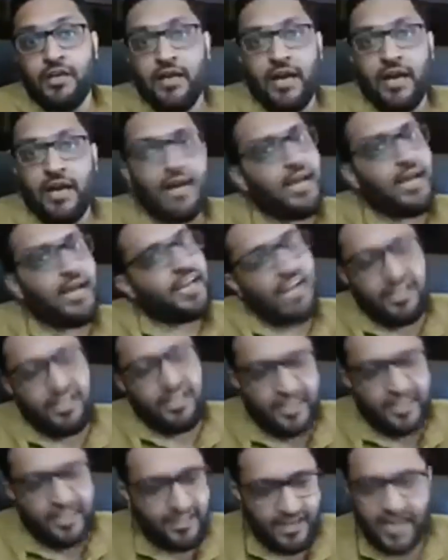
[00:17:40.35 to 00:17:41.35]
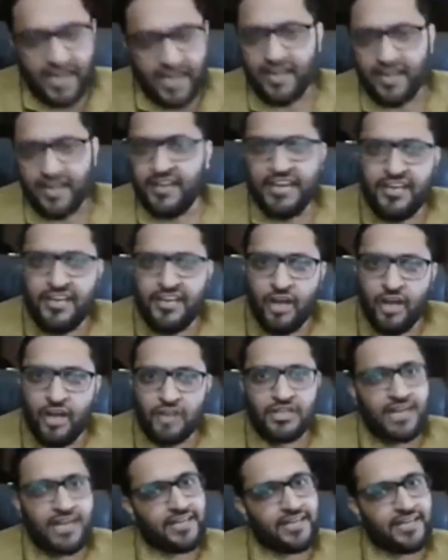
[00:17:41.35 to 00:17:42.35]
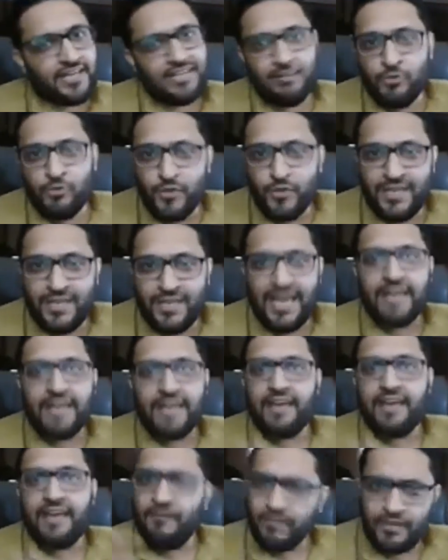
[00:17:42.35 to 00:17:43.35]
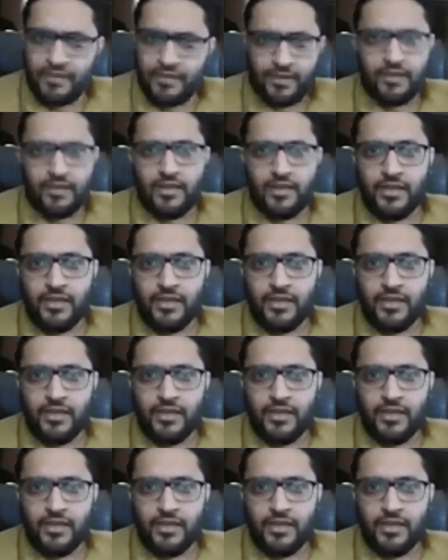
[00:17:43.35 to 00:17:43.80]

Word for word: I, I, I read R.N. Elliott, I read W.D. Gann, everything.